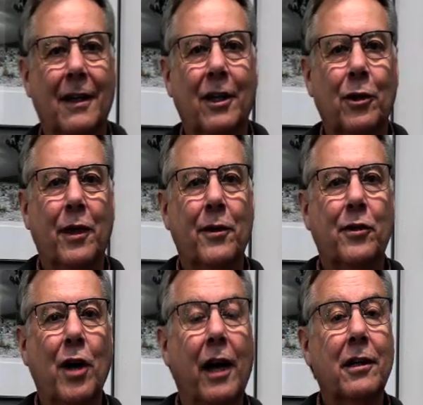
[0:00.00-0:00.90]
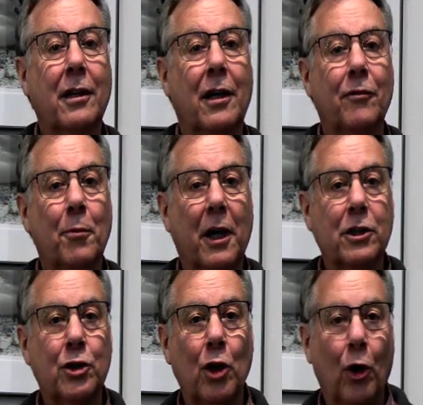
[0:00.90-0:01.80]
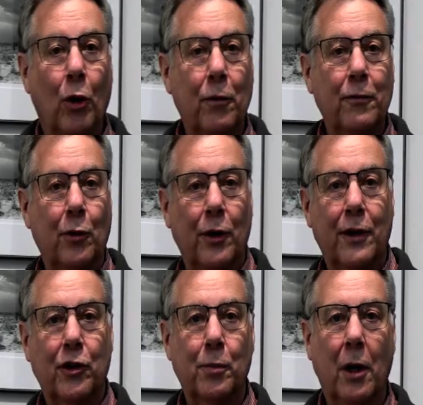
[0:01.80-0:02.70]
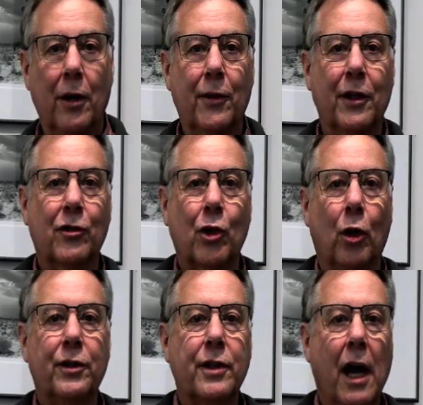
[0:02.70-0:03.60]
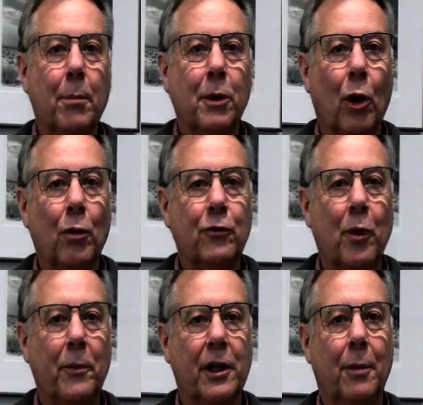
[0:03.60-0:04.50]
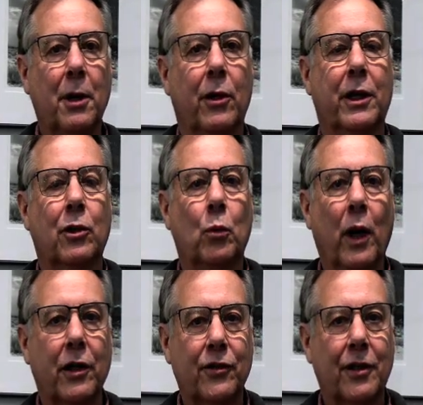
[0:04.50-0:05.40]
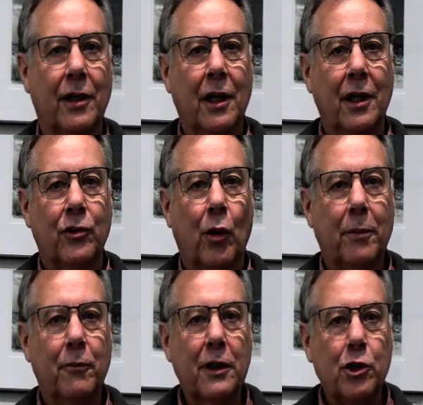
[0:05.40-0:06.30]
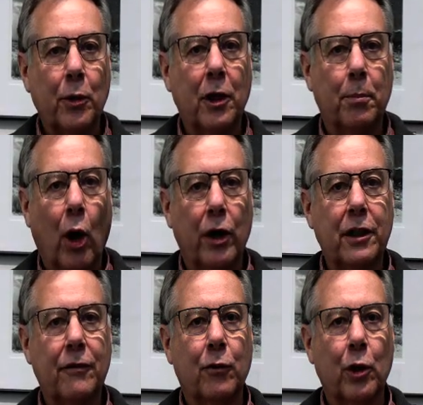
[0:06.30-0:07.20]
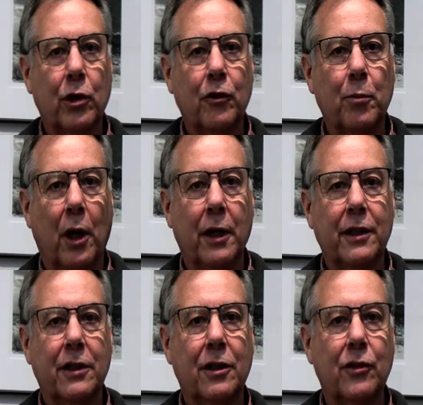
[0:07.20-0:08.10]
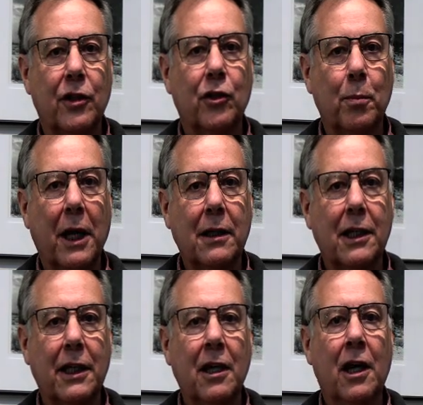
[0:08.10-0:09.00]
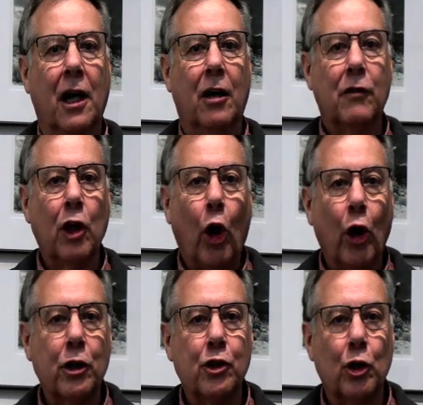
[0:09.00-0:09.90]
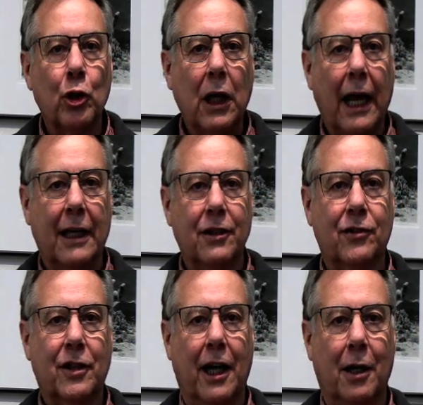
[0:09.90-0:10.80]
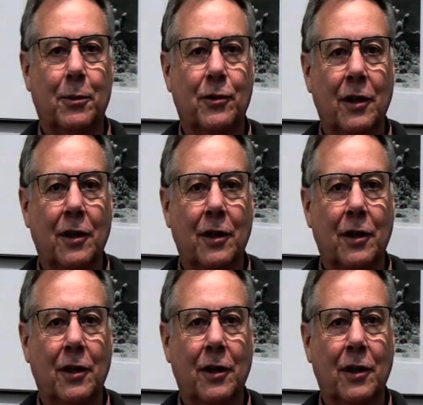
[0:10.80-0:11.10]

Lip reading: Okay, the title of my show for this month is called Tableau from the American West. So I'm featuring a body of work of mine that consists mainly of larger landscapes.